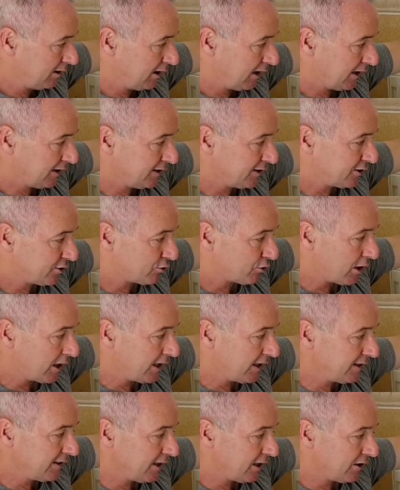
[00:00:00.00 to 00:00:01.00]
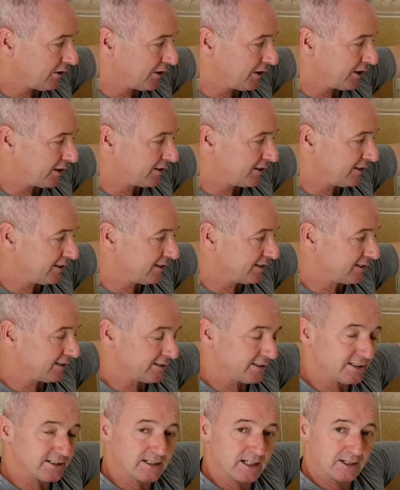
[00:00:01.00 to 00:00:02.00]
and it's drained down here to
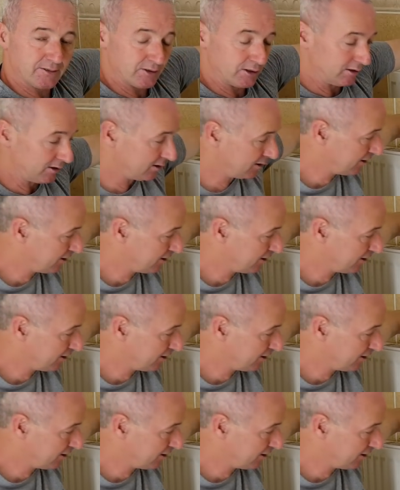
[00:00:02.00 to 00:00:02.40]
this level.